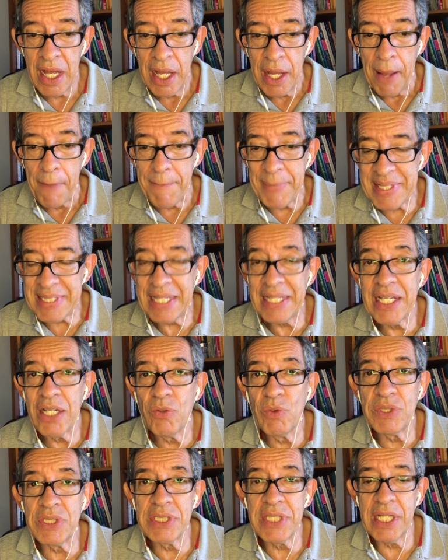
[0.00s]

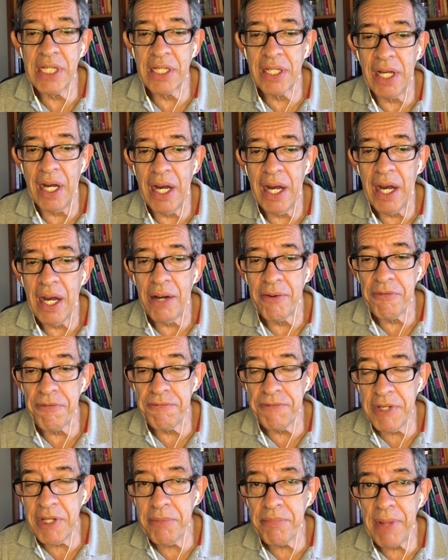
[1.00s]
Metalinguistic
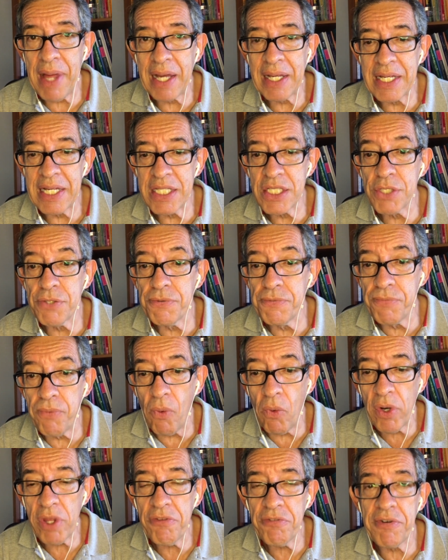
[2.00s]
feedback is
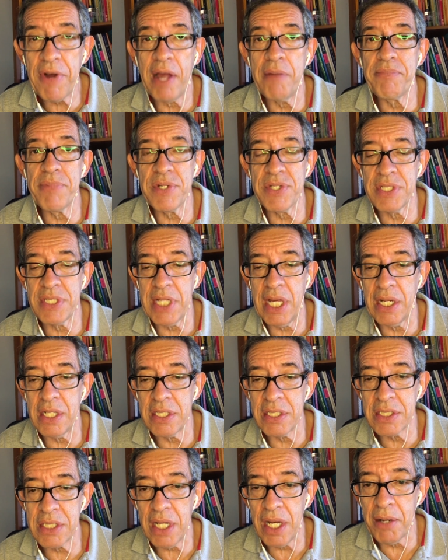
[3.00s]

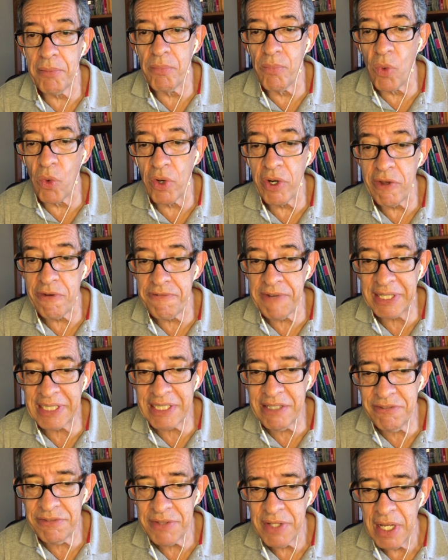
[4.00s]
45% more
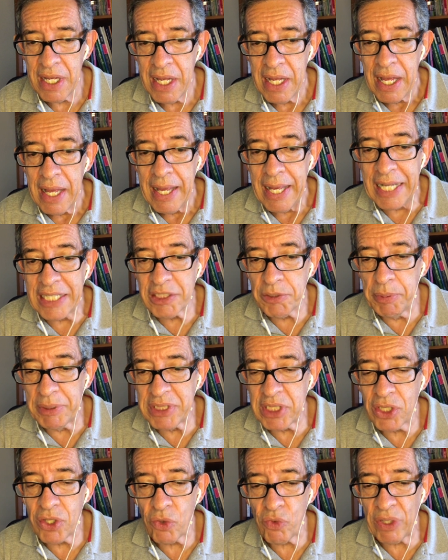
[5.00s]
effective.
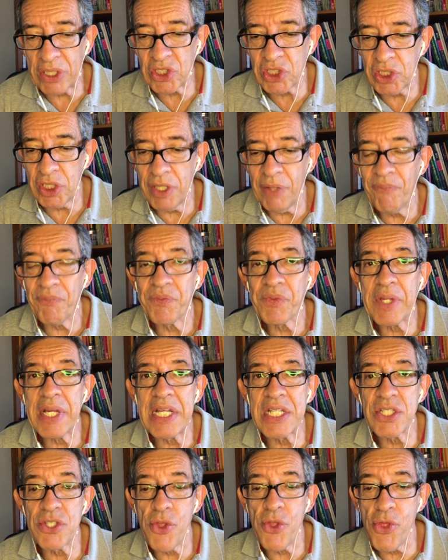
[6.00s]
Explicit correction
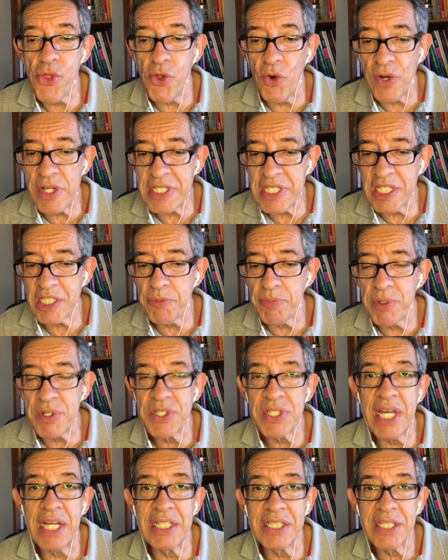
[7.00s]
is
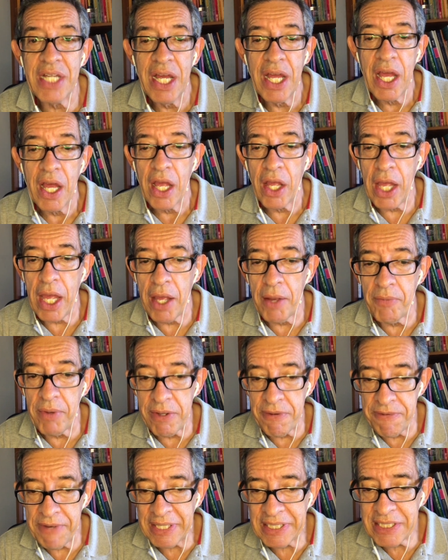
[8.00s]
36%
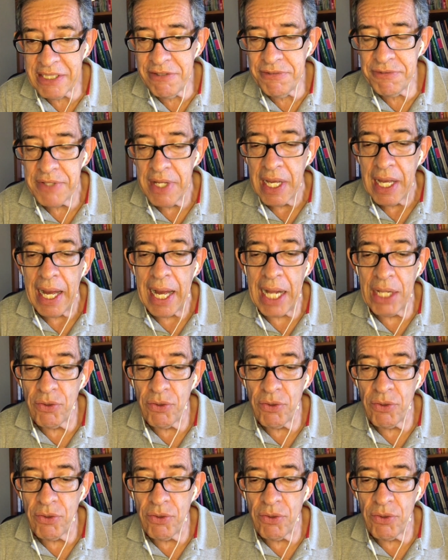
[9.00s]
effective, and